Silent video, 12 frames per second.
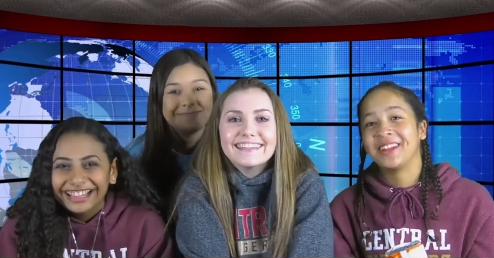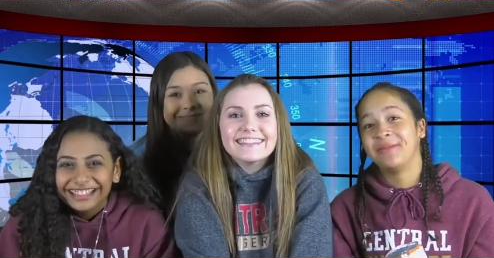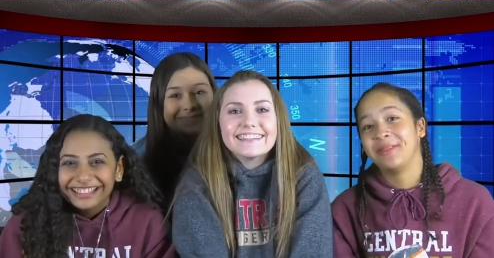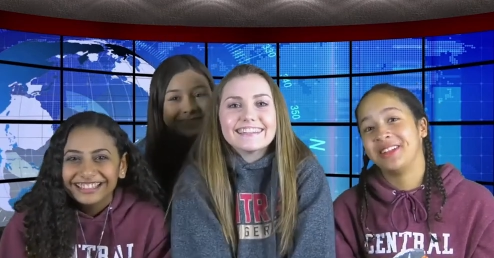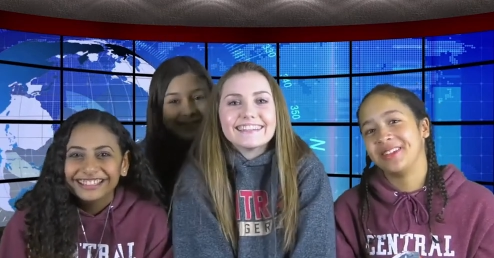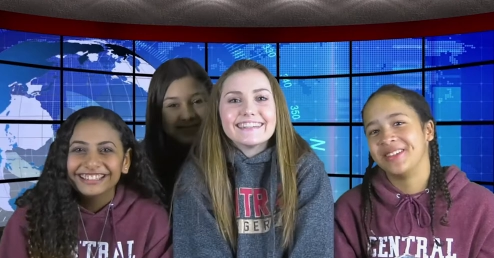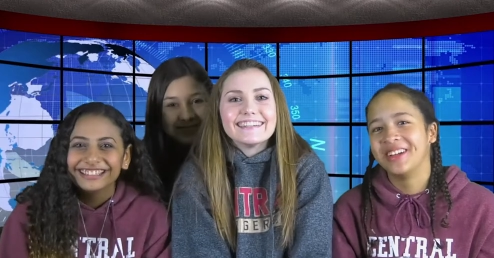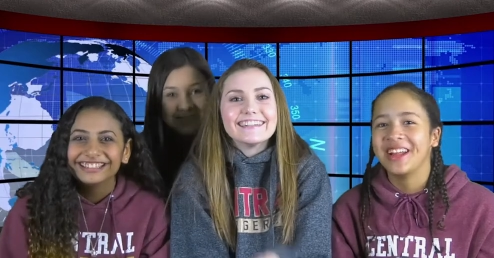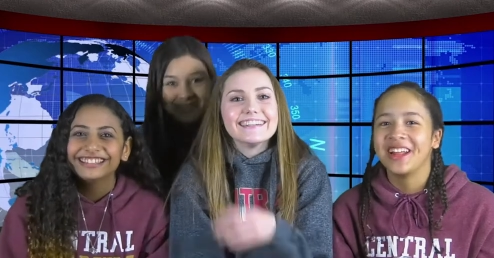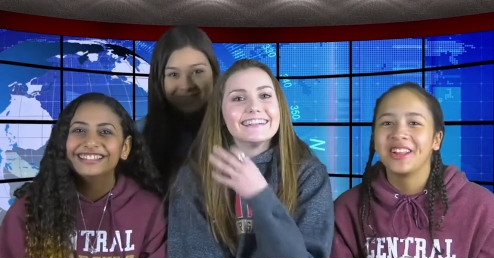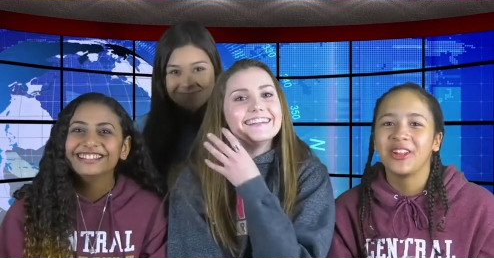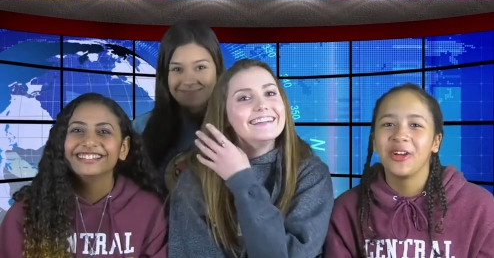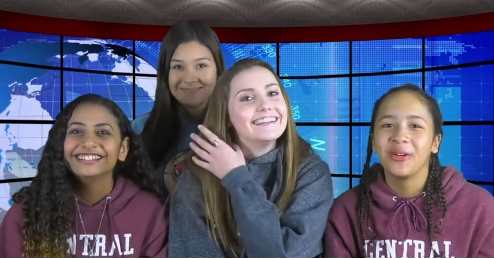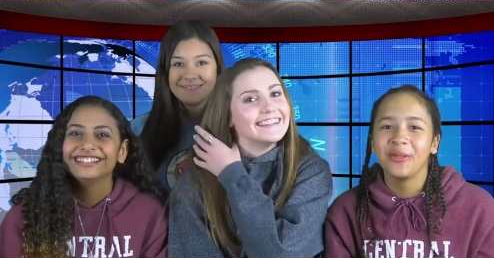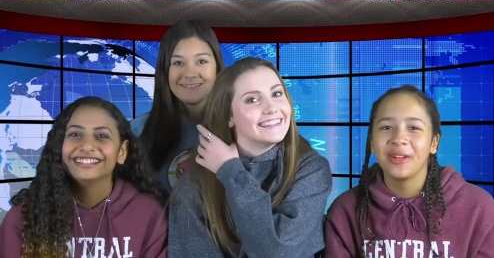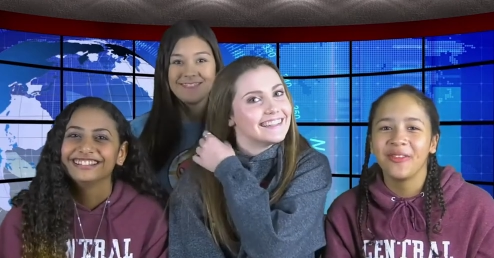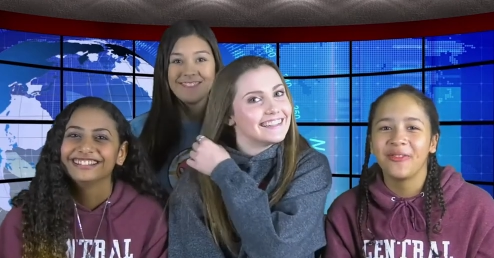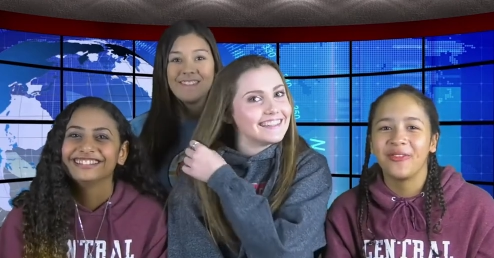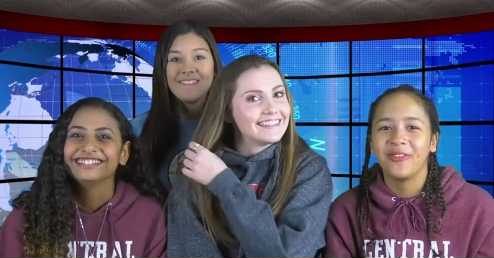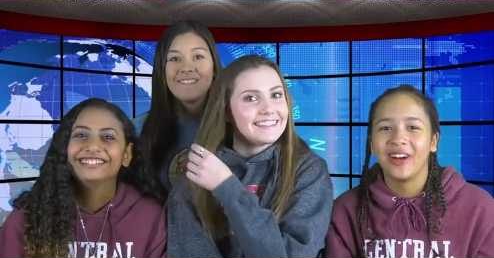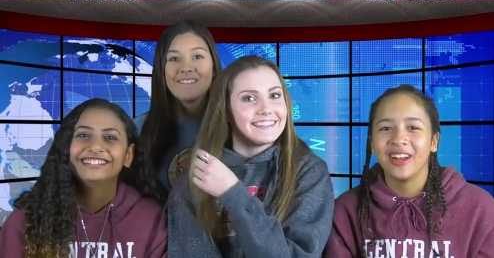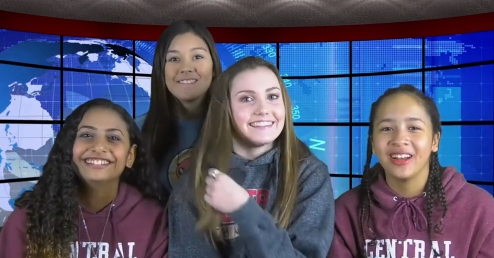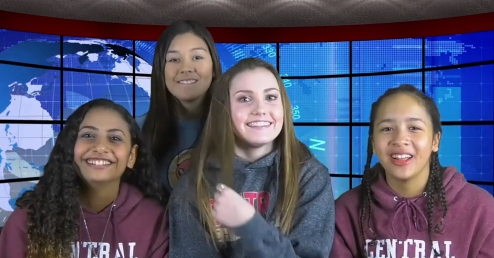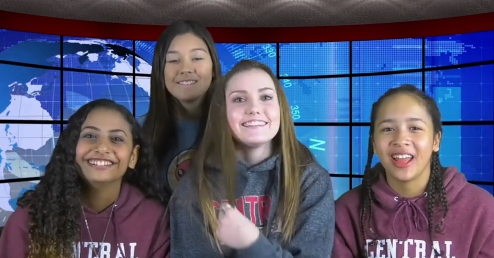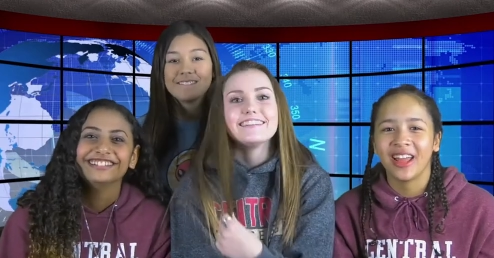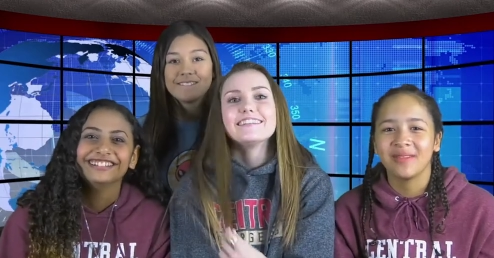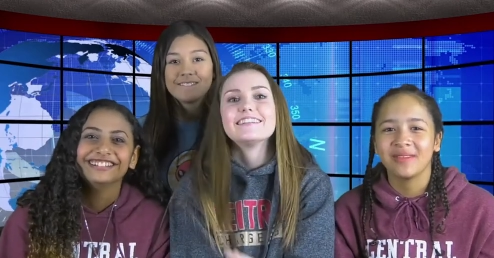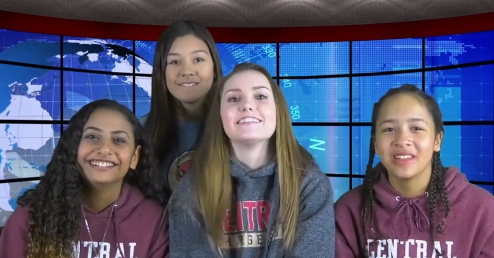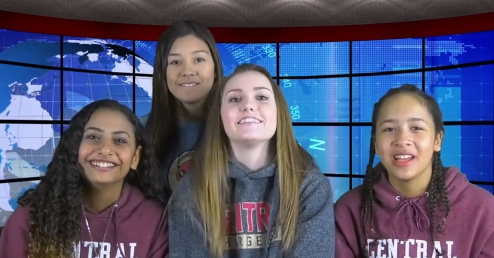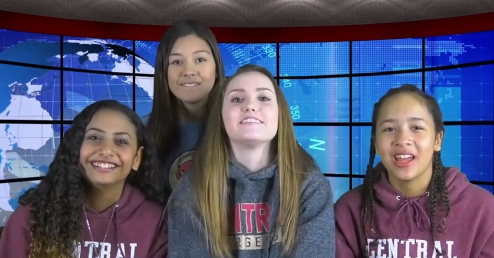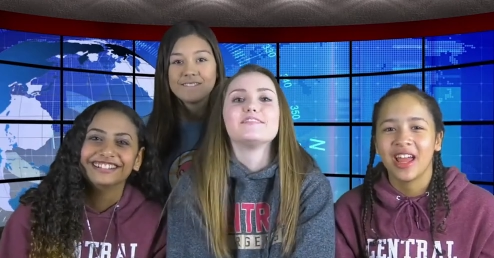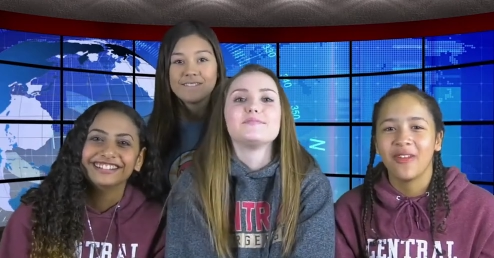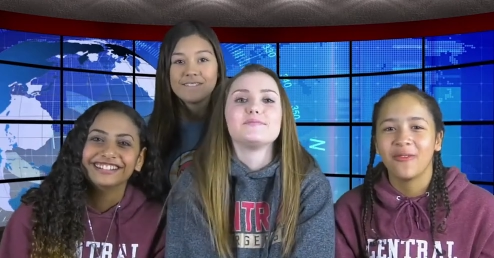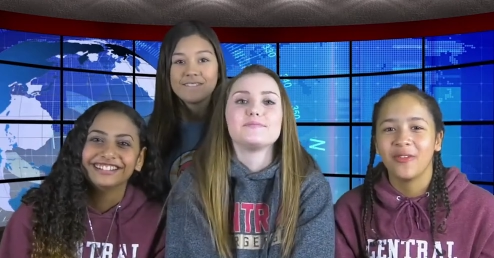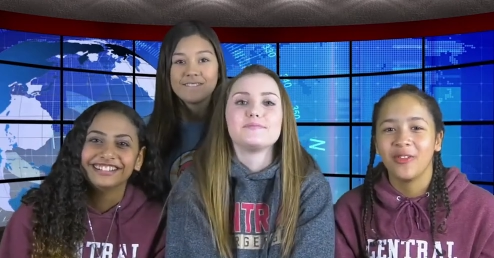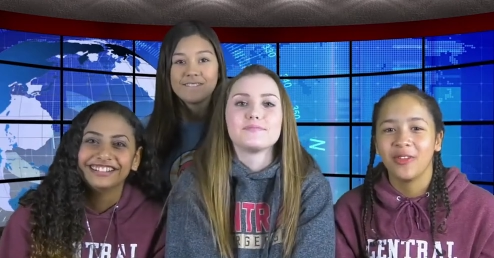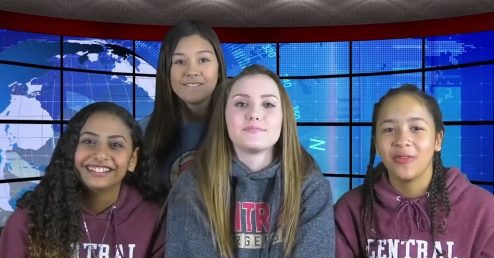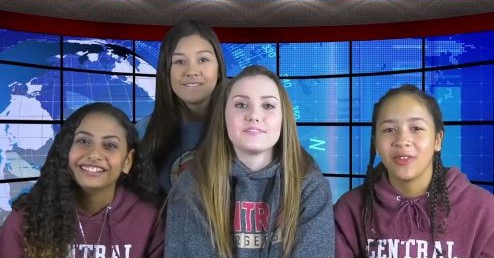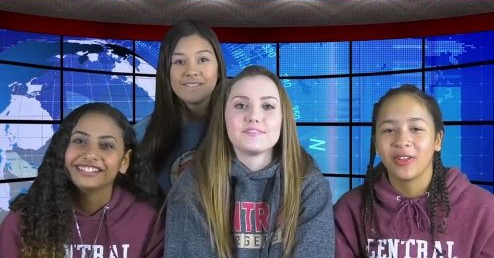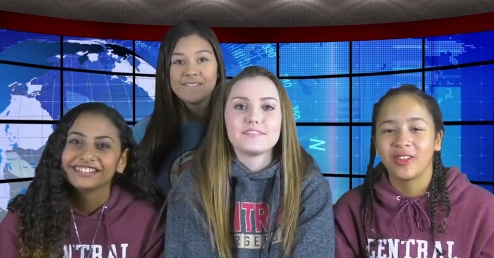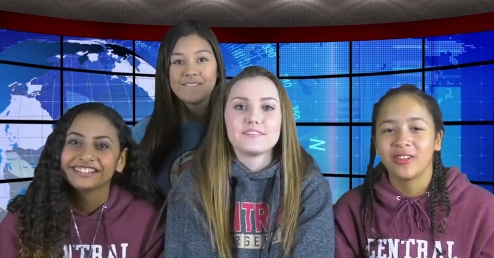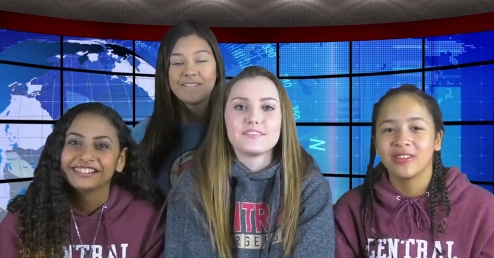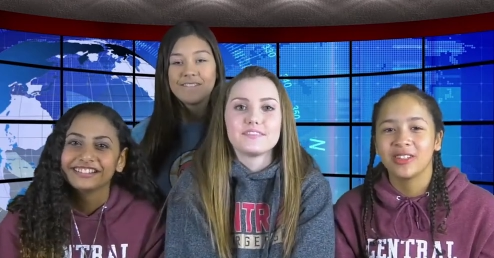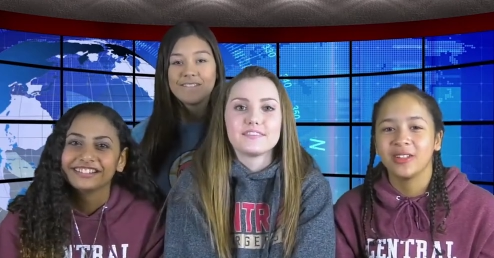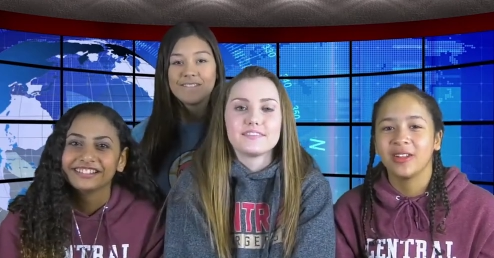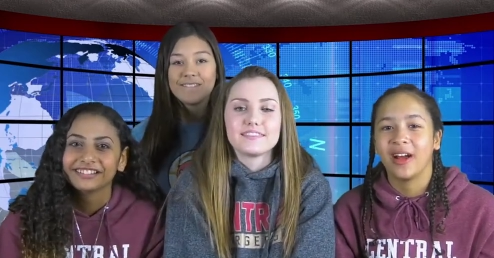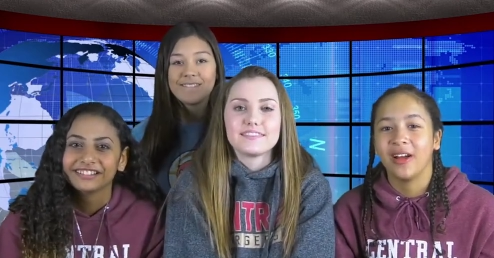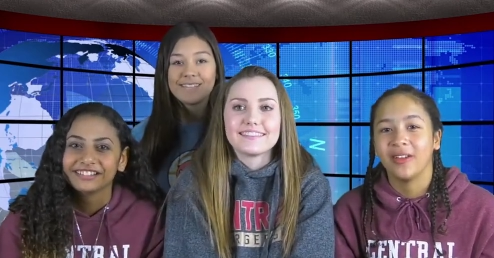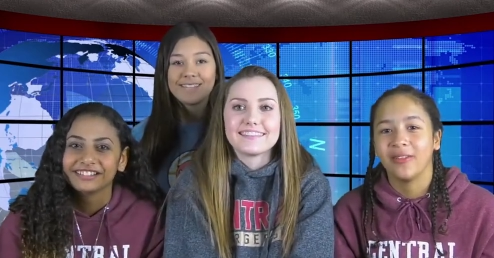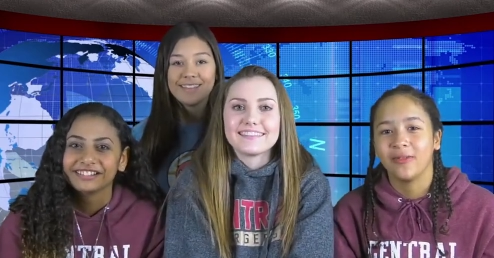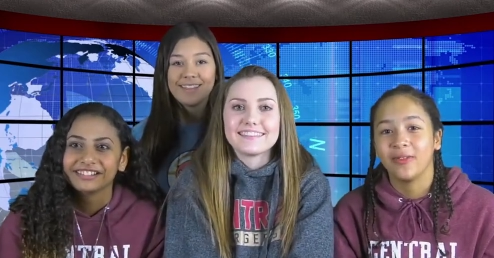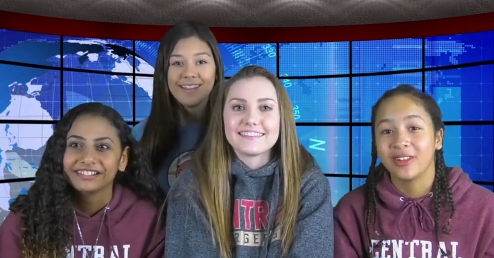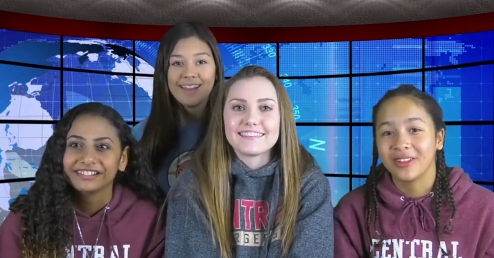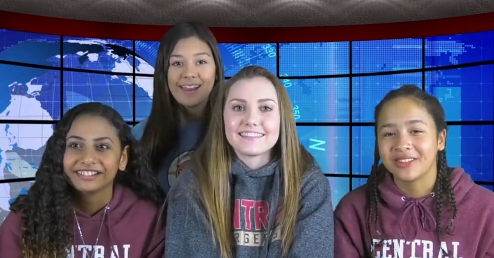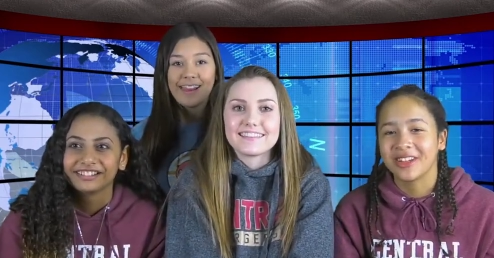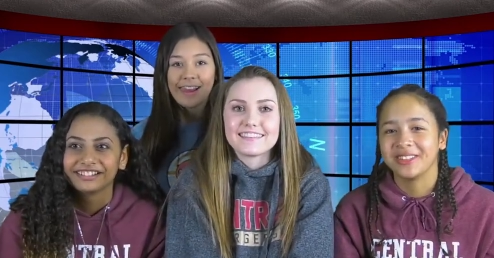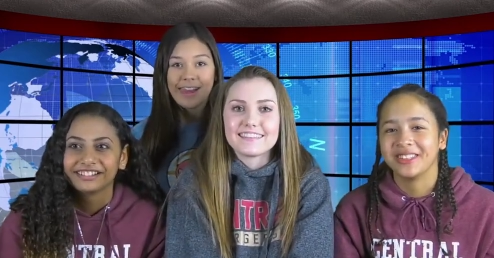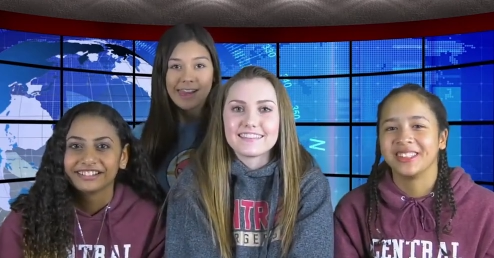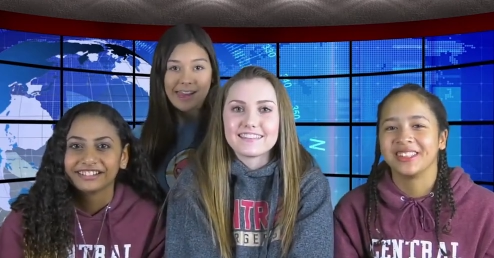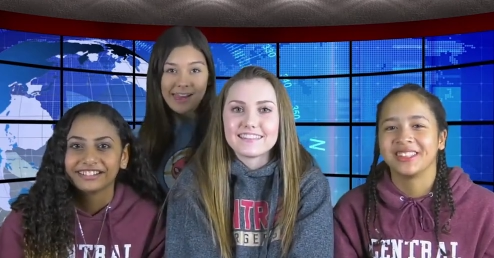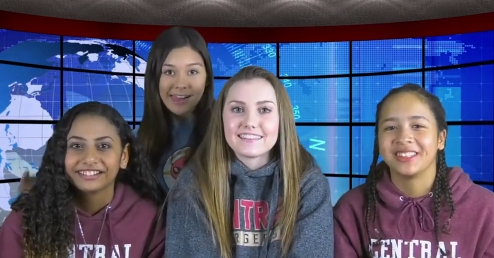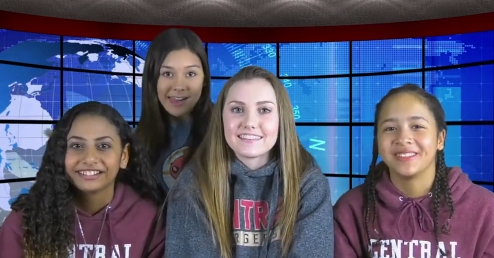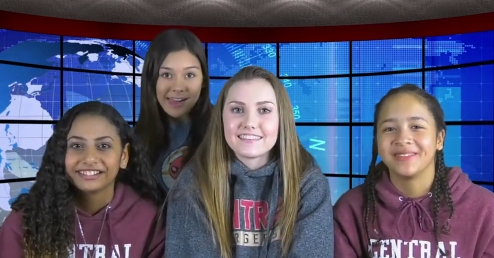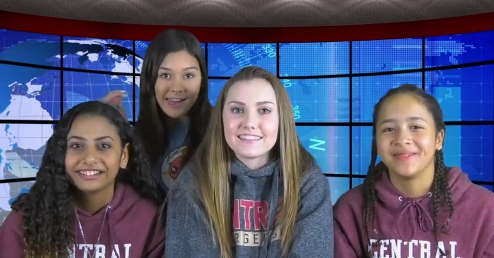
Speaker 1: Me too. There will be fun games and food for those, who, for those houses.